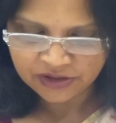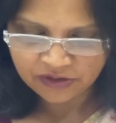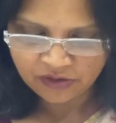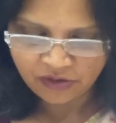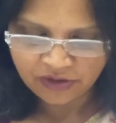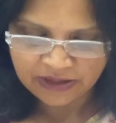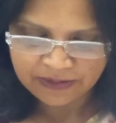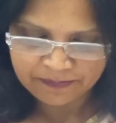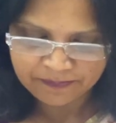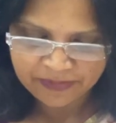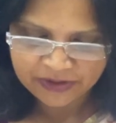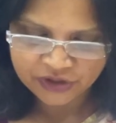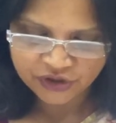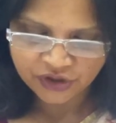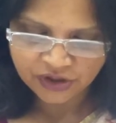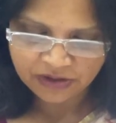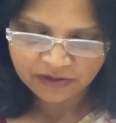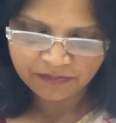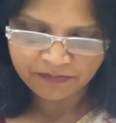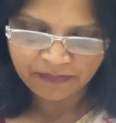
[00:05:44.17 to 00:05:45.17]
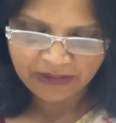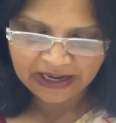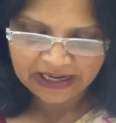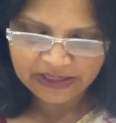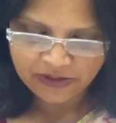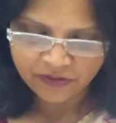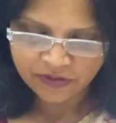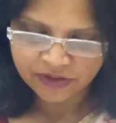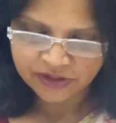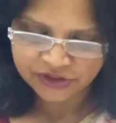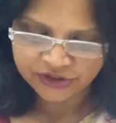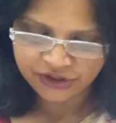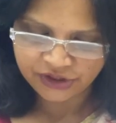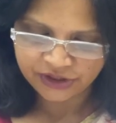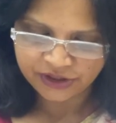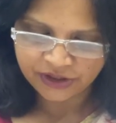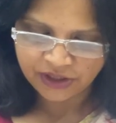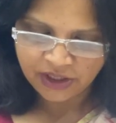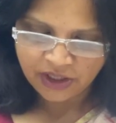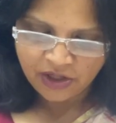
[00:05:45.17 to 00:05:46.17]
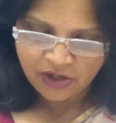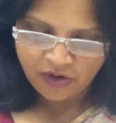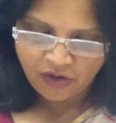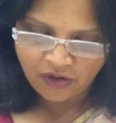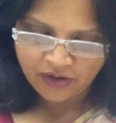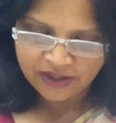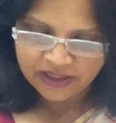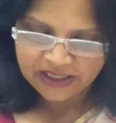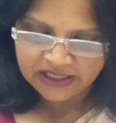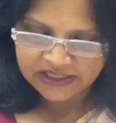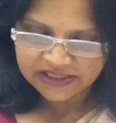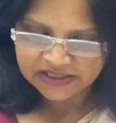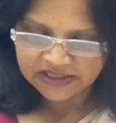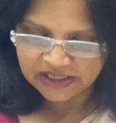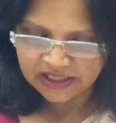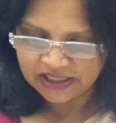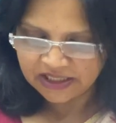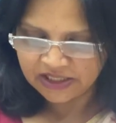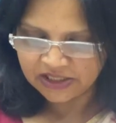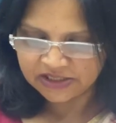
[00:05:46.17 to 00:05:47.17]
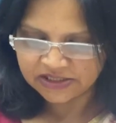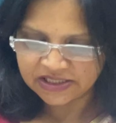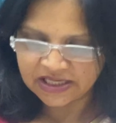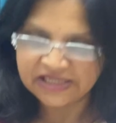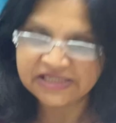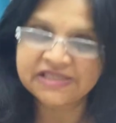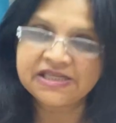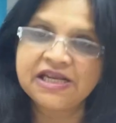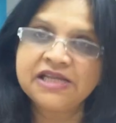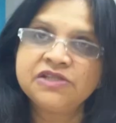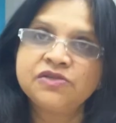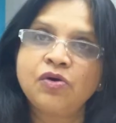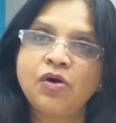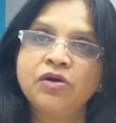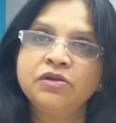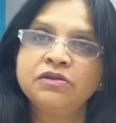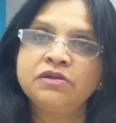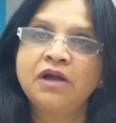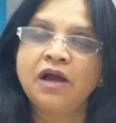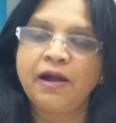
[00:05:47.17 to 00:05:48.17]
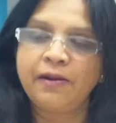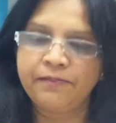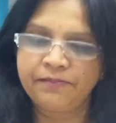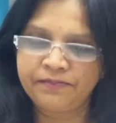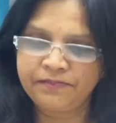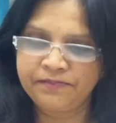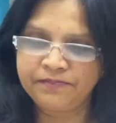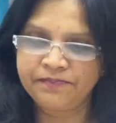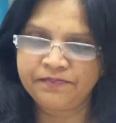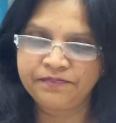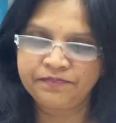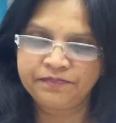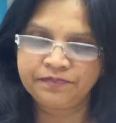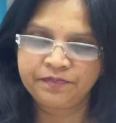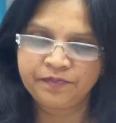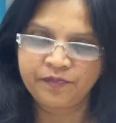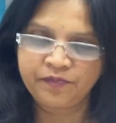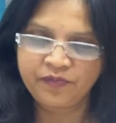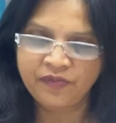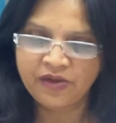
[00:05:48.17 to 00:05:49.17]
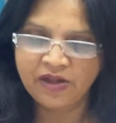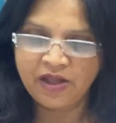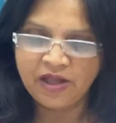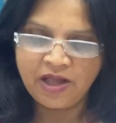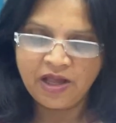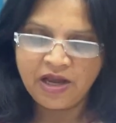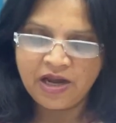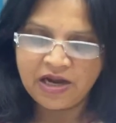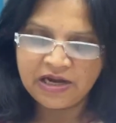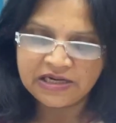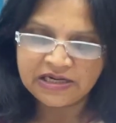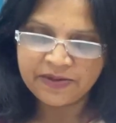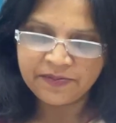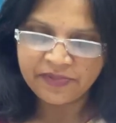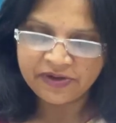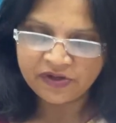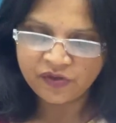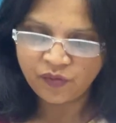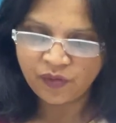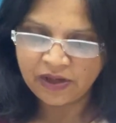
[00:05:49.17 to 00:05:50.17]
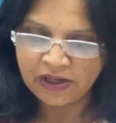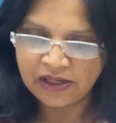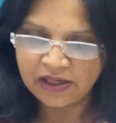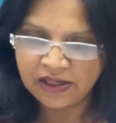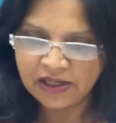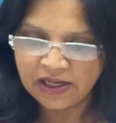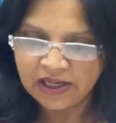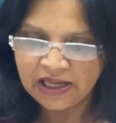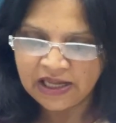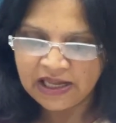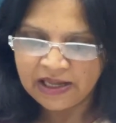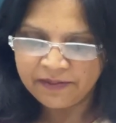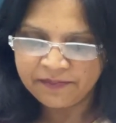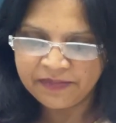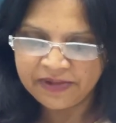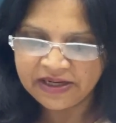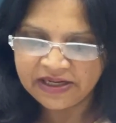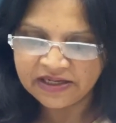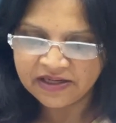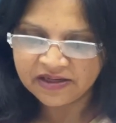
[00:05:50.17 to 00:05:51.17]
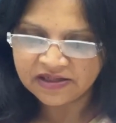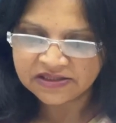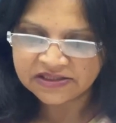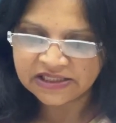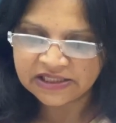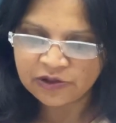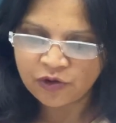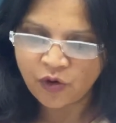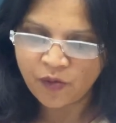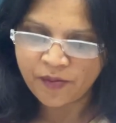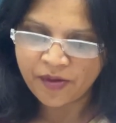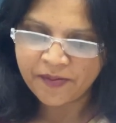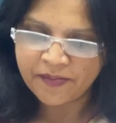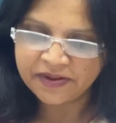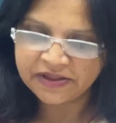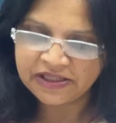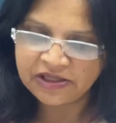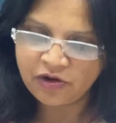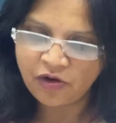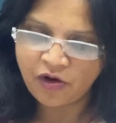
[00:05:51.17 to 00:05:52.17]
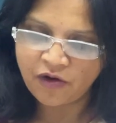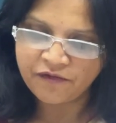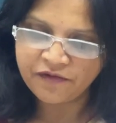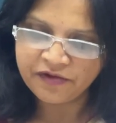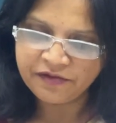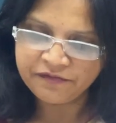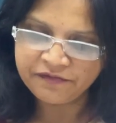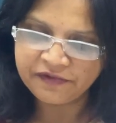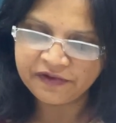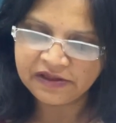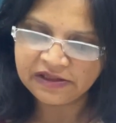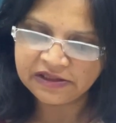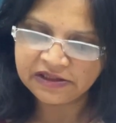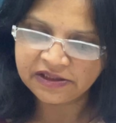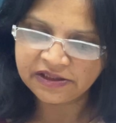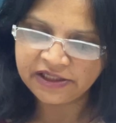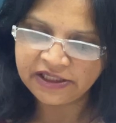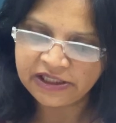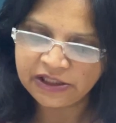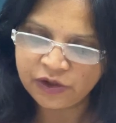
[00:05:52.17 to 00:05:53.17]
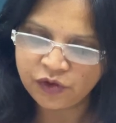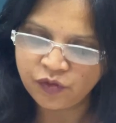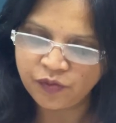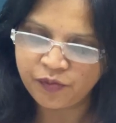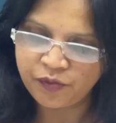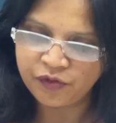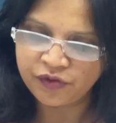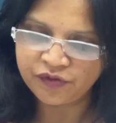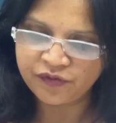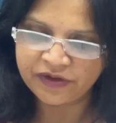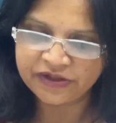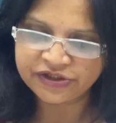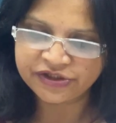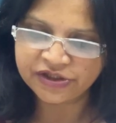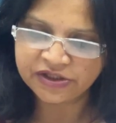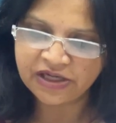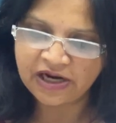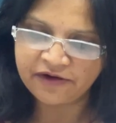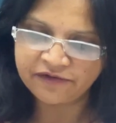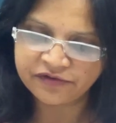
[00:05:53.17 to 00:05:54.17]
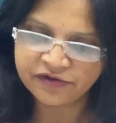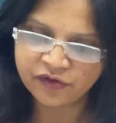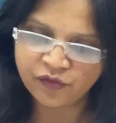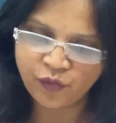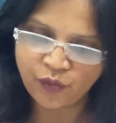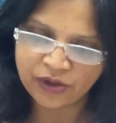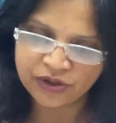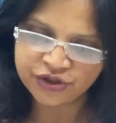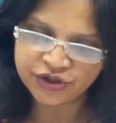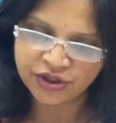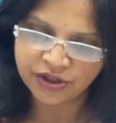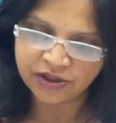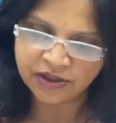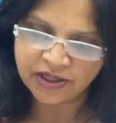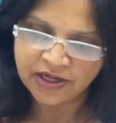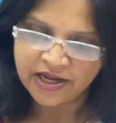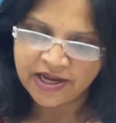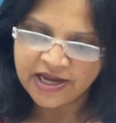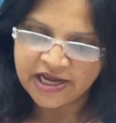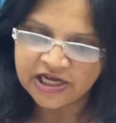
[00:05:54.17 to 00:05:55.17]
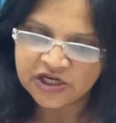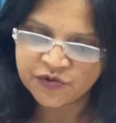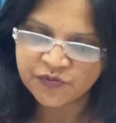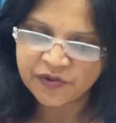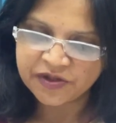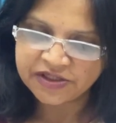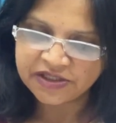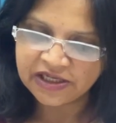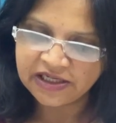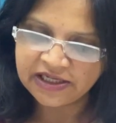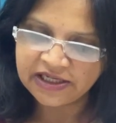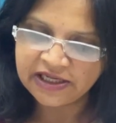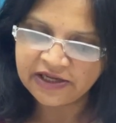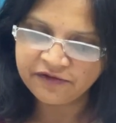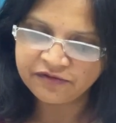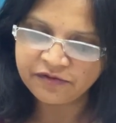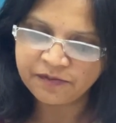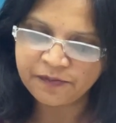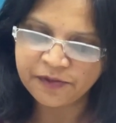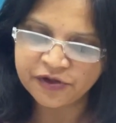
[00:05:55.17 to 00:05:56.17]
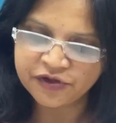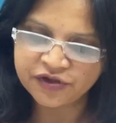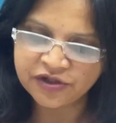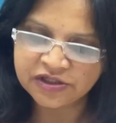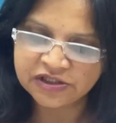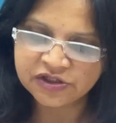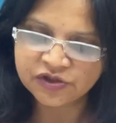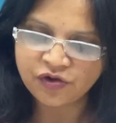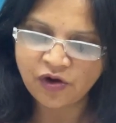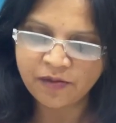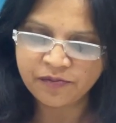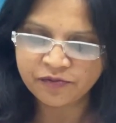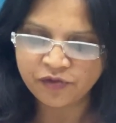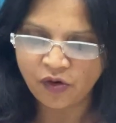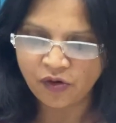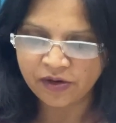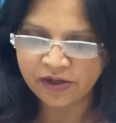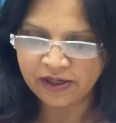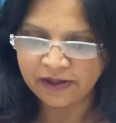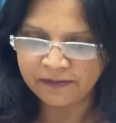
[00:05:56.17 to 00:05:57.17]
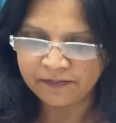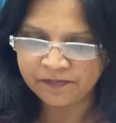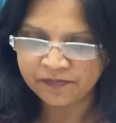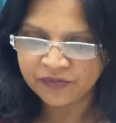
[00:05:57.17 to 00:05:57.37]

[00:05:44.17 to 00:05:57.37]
impatient, mild or rigid, or is he restless or calm? Number 12. Beginners in homeopathy often feel the need to put question after question, especially if the patient stops talking.